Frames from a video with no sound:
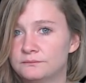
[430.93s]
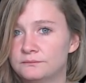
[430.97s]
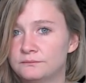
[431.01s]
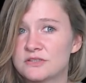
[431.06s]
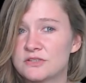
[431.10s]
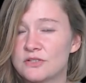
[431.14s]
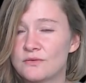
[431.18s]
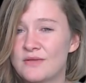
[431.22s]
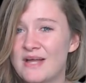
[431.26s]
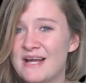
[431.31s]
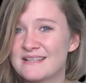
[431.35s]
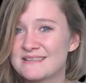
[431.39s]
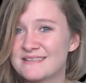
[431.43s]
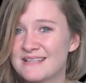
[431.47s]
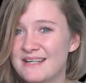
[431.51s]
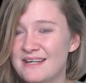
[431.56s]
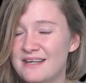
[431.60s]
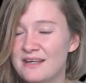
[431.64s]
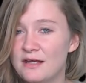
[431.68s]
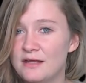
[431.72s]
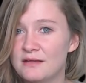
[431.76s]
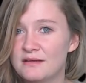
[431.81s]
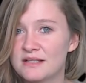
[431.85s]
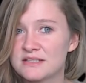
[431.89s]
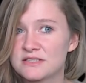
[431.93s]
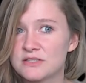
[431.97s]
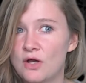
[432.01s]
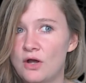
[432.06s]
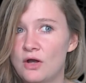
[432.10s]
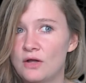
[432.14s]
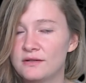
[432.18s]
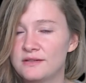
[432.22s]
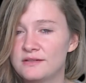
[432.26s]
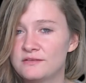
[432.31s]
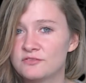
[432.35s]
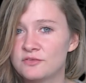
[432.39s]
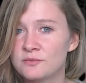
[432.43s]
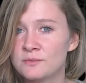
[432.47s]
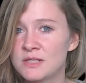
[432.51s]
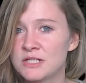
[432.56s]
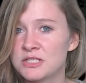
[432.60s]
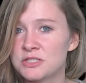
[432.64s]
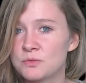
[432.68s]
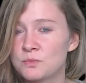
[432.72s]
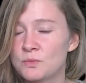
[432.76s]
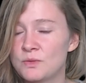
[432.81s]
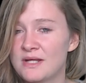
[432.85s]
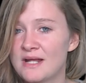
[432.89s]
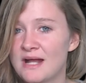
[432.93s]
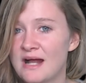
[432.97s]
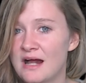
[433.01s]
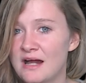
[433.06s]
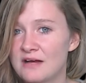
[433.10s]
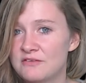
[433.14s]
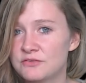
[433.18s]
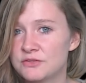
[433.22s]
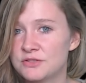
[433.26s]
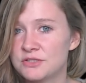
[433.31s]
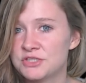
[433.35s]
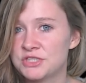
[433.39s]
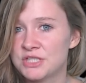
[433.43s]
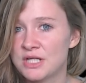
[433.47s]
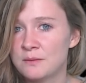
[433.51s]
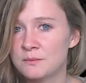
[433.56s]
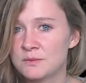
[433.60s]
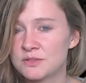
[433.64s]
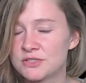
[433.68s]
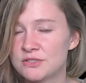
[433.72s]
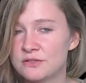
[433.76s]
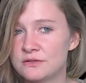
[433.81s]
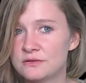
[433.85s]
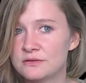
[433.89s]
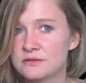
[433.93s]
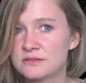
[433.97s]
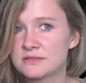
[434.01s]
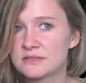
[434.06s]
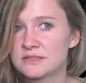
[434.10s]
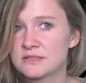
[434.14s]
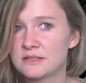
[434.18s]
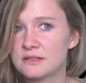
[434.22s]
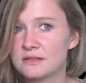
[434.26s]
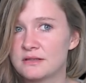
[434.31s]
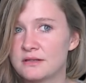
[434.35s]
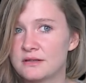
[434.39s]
So that's it. That's all the information we have on the Jamisons.